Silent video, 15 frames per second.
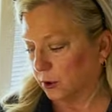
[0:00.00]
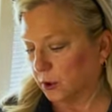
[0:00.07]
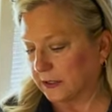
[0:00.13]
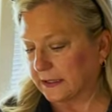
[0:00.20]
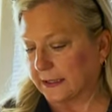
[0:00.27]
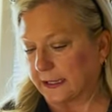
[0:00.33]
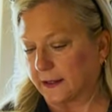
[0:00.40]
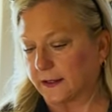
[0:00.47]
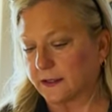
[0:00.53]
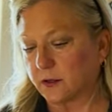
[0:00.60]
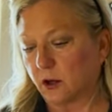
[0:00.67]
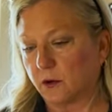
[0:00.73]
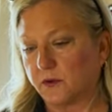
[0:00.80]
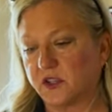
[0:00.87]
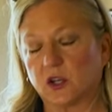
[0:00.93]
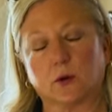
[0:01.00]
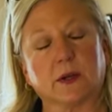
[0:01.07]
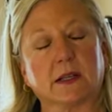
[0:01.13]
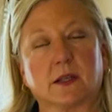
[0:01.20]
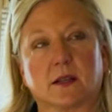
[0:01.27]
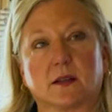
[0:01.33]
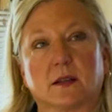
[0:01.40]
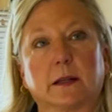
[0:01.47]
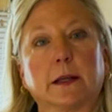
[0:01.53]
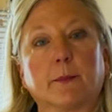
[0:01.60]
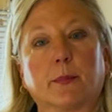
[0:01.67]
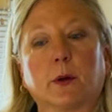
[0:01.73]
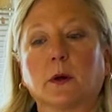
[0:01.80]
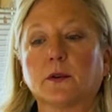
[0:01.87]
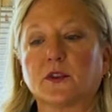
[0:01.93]
looks like this also is a
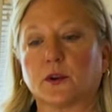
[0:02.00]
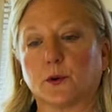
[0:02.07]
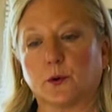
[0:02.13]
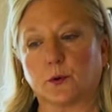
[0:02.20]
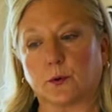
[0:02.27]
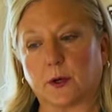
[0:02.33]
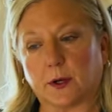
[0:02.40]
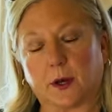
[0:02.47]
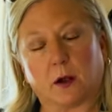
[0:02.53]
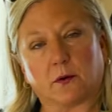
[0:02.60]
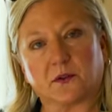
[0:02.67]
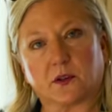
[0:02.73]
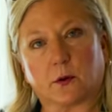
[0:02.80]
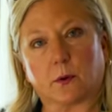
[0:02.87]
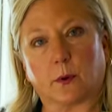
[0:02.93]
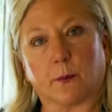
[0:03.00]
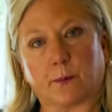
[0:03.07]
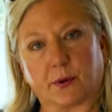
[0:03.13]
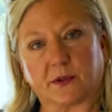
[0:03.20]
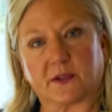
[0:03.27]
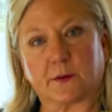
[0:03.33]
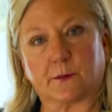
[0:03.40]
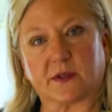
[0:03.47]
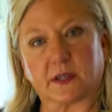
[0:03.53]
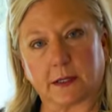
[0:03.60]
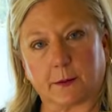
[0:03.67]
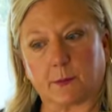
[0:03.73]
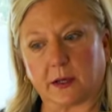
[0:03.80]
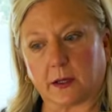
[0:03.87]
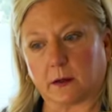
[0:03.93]
sleeper, so you can also put some
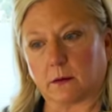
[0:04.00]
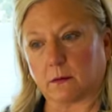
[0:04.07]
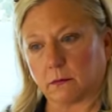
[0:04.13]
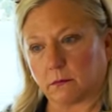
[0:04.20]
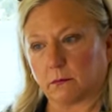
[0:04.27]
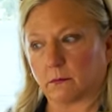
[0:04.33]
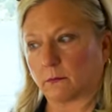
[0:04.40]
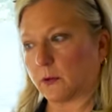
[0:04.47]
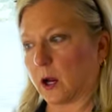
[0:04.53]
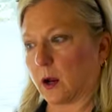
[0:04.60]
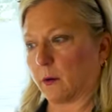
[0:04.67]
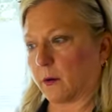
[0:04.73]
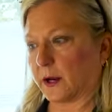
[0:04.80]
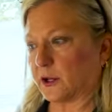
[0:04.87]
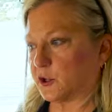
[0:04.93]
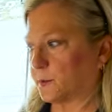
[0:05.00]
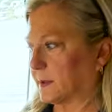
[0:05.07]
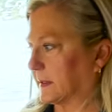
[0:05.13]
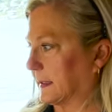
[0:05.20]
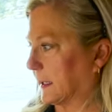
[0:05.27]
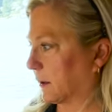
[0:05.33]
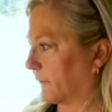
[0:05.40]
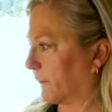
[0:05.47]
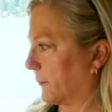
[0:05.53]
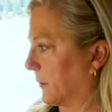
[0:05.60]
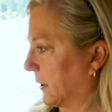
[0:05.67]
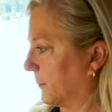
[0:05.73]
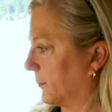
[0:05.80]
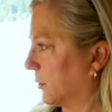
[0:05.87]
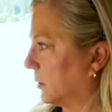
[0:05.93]
sleeping arrangements here for
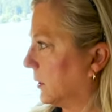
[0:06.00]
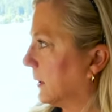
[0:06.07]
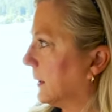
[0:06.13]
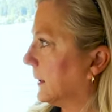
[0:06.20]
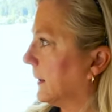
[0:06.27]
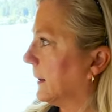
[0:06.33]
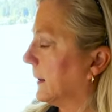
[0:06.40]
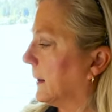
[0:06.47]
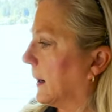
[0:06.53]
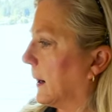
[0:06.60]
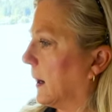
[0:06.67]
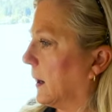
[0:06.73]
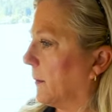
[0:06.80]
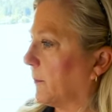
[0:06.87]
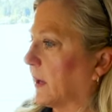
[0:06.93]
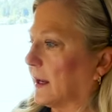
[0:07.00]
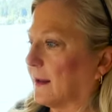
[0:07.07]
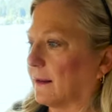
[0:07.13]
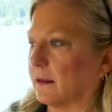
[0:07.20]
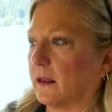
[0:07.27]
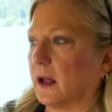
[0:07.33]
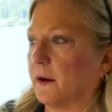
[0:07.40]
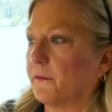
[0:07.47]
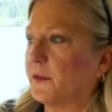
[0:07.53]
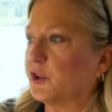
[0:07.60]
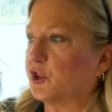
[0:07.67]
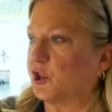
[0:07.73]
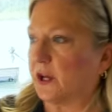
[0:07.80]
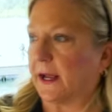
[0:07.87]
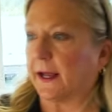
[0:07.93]
people. Um, love the
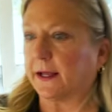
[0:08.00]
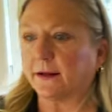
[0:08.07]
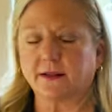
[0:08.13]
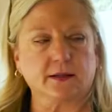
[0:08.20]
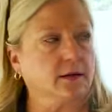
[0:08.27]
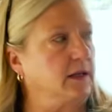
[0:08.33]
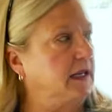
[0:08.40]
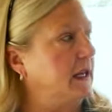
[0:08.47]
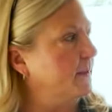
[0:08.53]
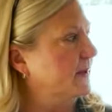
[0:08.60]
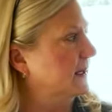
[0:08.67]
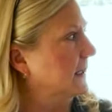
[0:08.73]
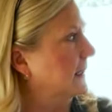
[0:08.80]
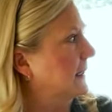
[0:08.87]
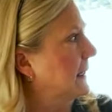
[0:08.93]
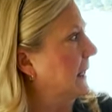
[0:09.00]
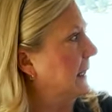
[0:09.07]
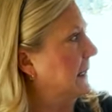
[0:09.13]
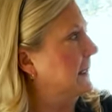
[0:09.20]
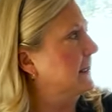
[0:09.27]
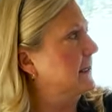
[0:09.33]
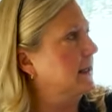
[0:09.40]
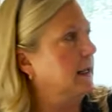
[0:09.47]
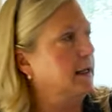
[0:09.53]
shades, keeps it nice